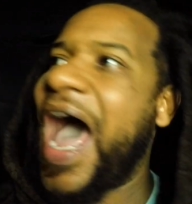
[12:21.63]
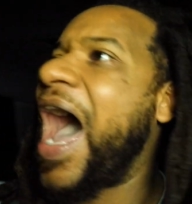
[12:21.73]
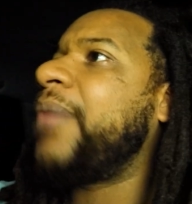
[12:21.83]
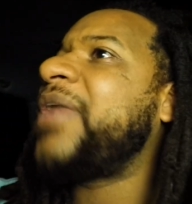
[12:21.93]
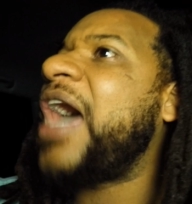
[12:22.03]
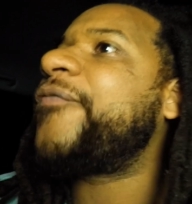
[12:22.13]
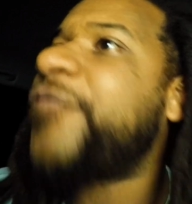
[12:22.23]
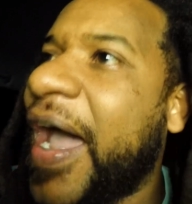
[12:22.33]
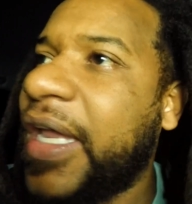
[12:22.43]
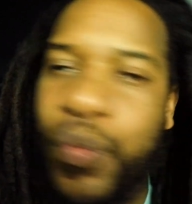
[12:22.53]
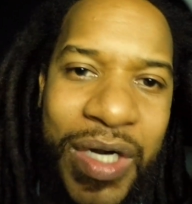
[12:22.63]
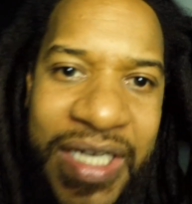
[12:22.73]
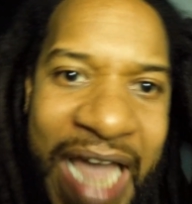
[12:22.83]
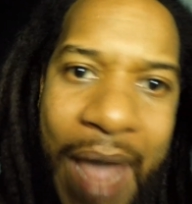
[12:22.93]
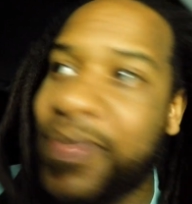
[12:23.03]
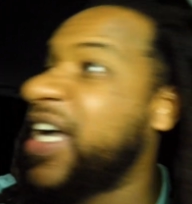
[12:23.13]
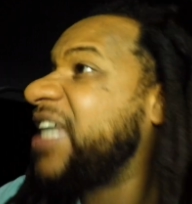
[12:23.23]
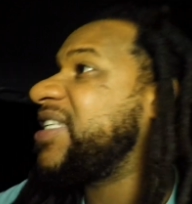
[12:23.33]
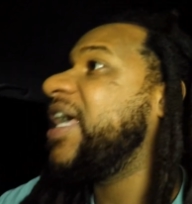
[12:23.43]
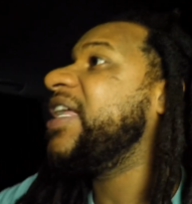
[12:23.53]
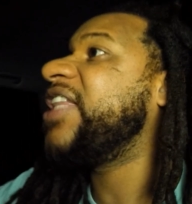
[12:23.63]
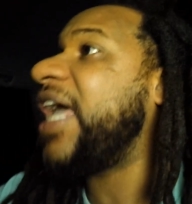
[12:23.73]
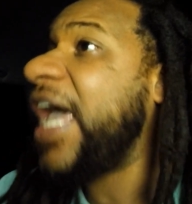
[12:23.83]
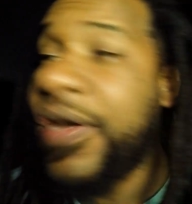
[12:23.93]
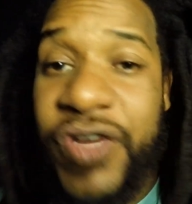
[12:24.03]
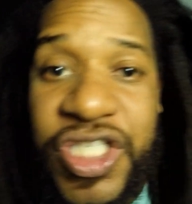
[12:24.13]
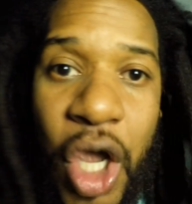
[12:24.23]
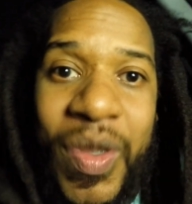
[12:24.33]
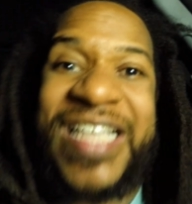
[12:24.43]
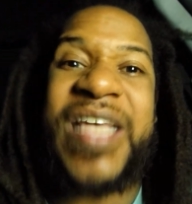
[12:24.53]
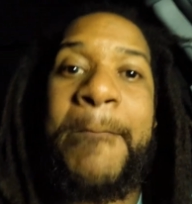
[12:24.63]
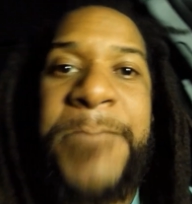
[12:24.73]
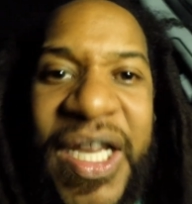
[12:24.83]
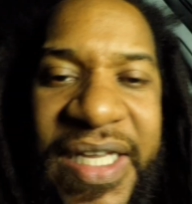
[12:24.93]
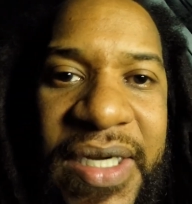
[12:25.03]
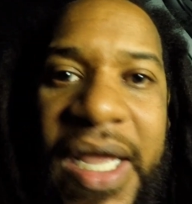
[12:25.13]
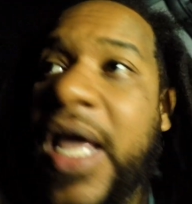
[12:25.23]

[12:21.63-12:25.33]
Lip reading: I'm not fighting with a cop, because the end result is a bullet